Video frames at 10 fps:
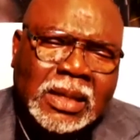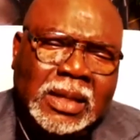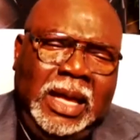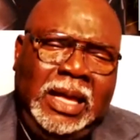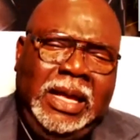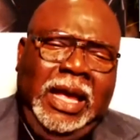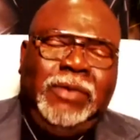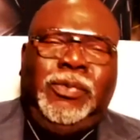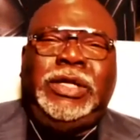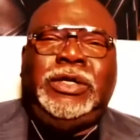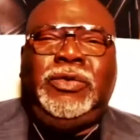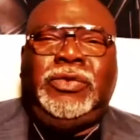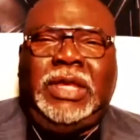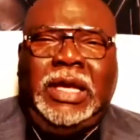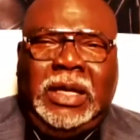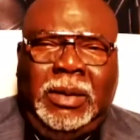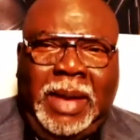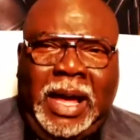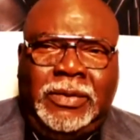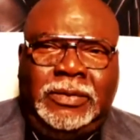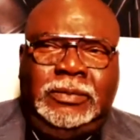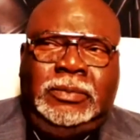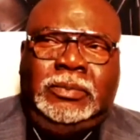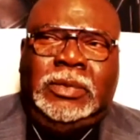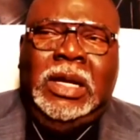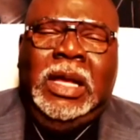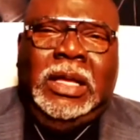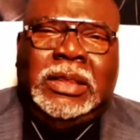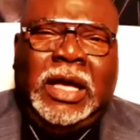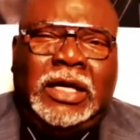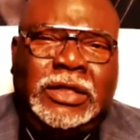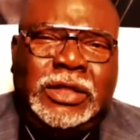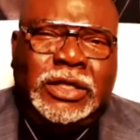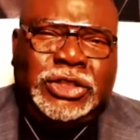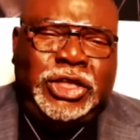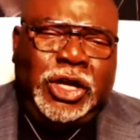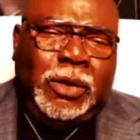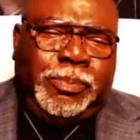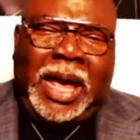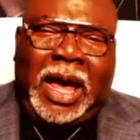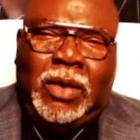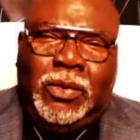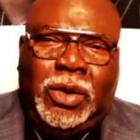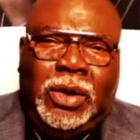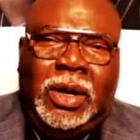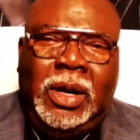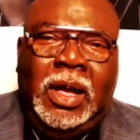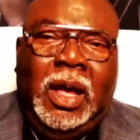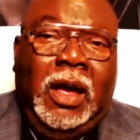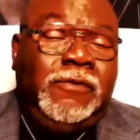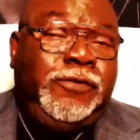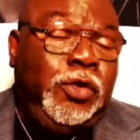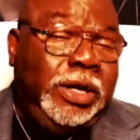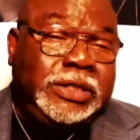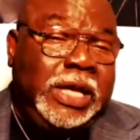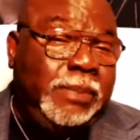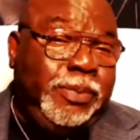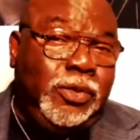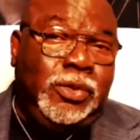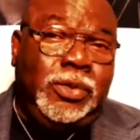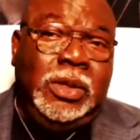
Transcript: And when you think about the sheer power of, for example,